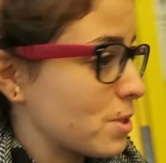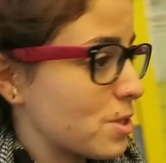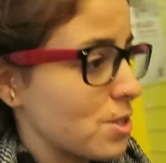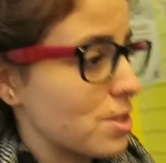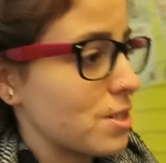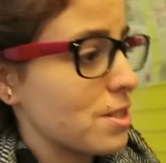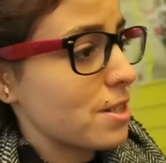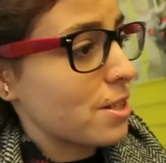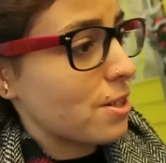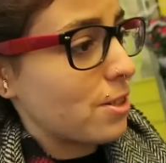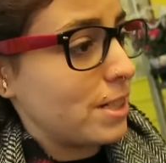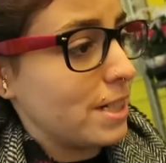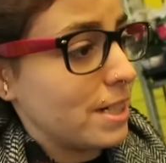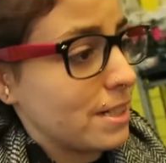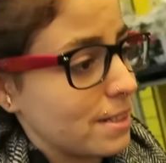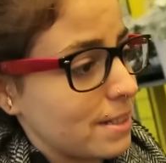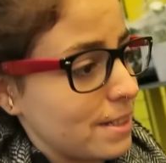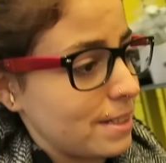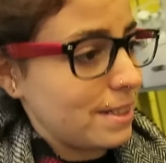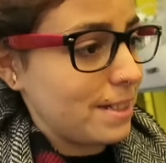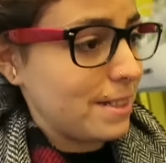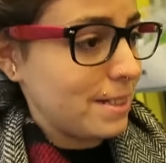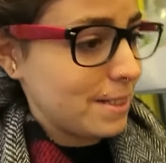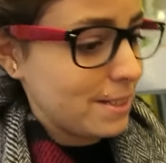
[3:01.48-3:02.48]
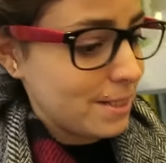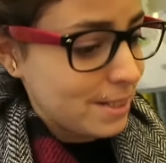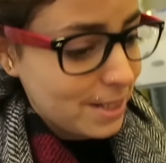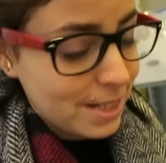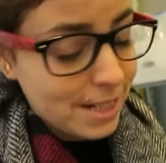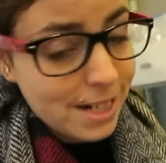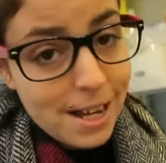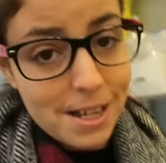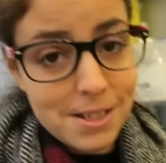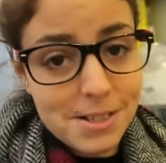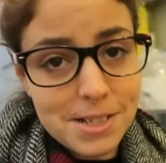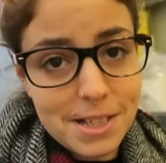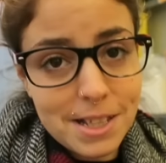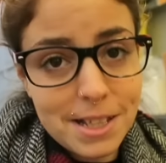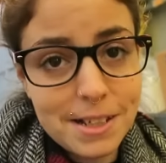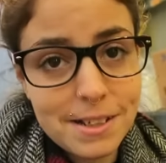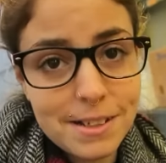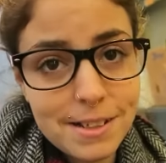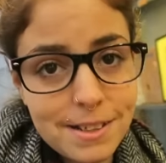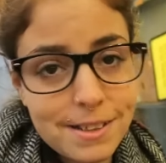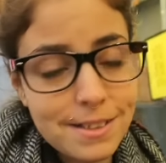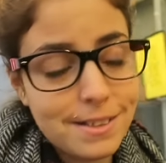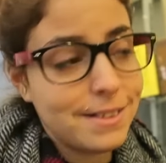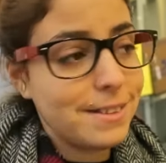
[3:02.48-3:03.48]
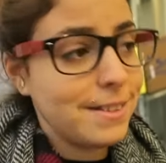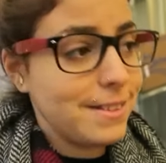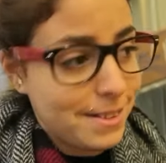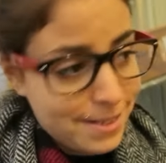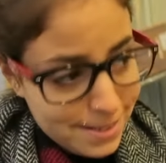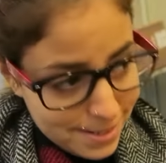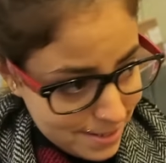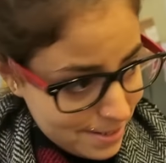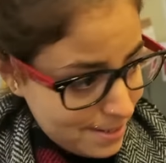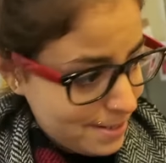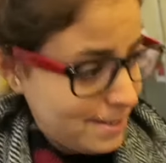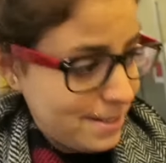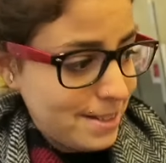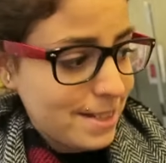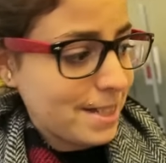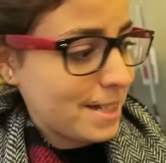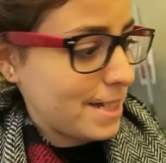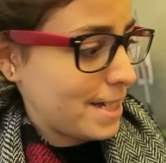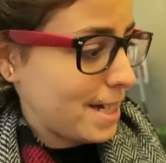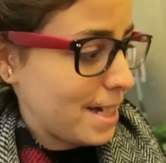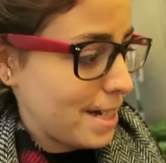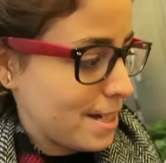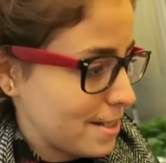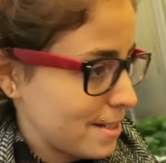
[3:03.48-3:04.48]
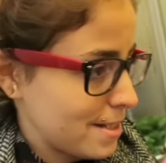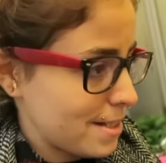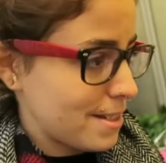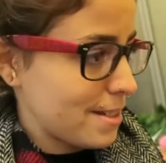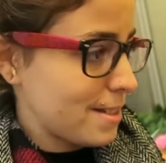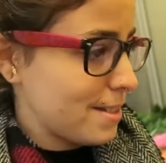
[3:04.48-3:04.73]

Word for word: which is crazy in Iceland. Can't.